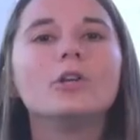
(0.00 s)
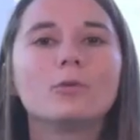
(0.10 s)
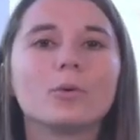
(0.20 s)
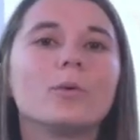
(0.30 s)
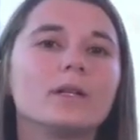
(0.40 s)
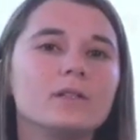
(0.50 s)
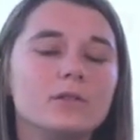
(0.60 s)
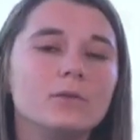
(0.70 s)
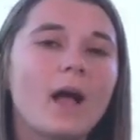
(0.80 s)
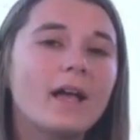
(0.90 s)
you were going
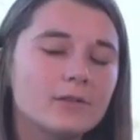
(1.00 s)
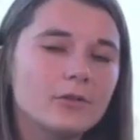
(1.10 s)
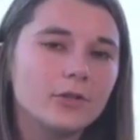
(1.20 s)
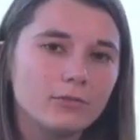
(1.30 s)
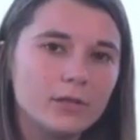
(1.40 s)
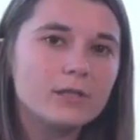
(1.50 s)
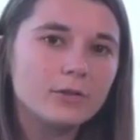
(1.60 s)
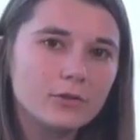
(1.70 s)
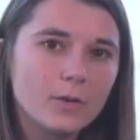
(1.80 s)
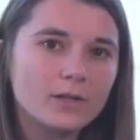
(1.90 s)
to answer your
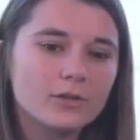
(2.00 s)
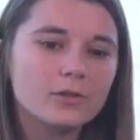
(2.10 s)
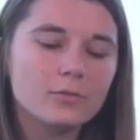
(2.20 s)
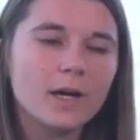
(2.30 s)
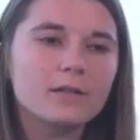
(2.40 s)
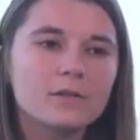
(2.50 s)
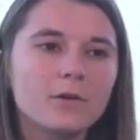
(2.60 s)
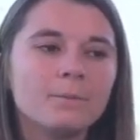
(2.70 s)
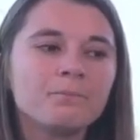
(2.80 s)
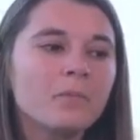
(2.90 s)
research questions, right?
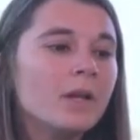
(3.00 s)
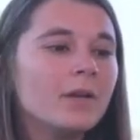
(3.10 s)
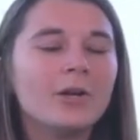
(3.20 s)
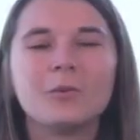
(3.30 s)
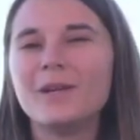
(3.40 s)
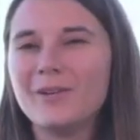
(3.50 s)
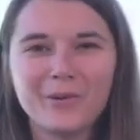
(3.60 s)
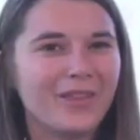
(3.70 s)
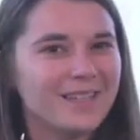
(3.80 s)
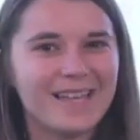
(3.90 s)
So we know
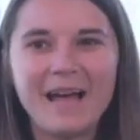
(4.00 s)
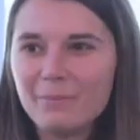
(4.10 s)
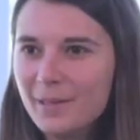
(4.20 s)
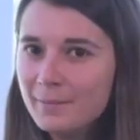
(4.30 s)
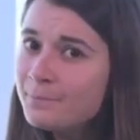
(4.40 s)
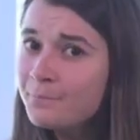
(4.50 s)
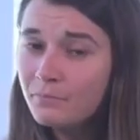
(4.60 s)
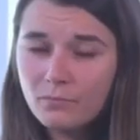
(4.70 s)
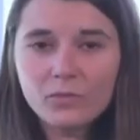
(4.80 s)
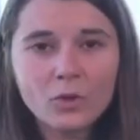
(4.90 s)
things happen.
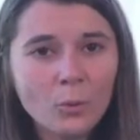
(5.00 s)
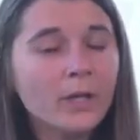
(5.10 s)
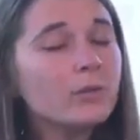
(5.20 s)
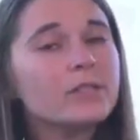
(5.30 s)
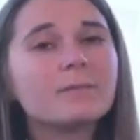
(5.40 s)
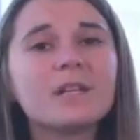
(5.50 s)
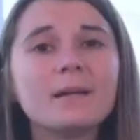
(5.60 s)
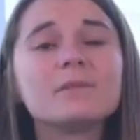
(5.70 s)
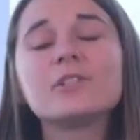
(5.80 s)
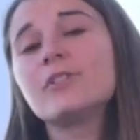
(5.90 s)
We know
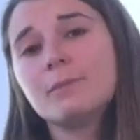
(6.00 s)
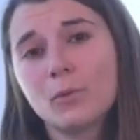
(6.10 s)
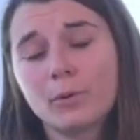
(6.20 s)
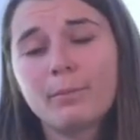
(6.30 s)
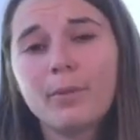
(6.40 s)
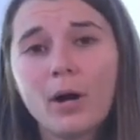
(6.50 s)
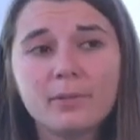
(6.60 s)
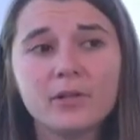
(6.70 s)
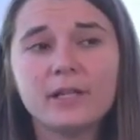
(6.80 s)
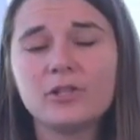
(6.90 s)
sometimes there's more
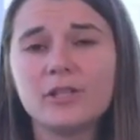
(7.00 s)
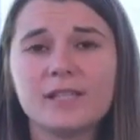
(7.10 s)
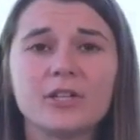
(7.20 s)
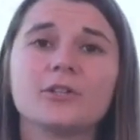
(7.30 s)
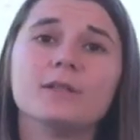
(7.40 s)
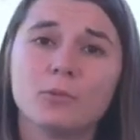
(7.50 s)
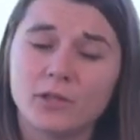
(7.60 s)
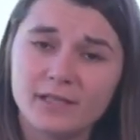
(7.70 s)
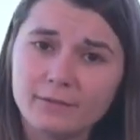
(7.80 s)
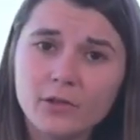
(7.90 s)
populations that are
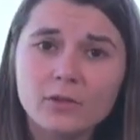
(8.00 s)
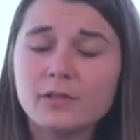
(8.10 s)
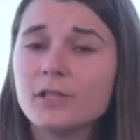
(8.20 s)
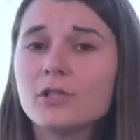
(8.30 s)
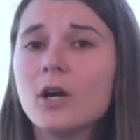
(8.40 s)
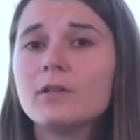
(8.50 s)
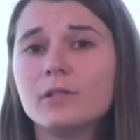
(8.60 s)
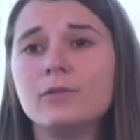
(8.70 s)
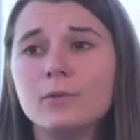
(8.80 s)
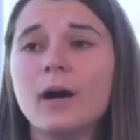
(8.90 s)
more difficult to
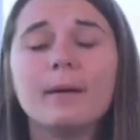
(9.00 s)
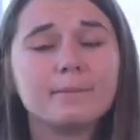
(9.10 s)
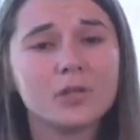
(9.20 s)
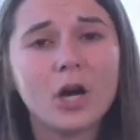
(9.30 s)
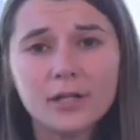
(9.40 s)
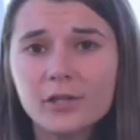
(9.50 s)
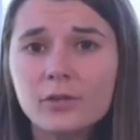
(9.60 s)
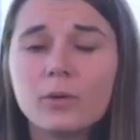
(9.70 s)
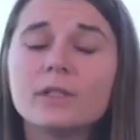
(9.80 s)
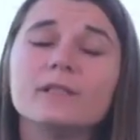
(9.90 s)
talk to
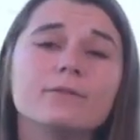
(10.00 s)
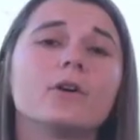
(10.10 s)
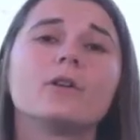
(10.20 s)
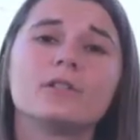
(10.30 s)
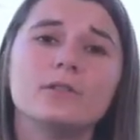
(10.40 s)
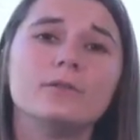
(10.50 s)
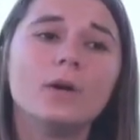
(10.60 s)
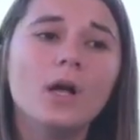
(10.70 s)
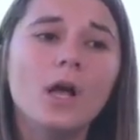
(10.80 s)
or difficult to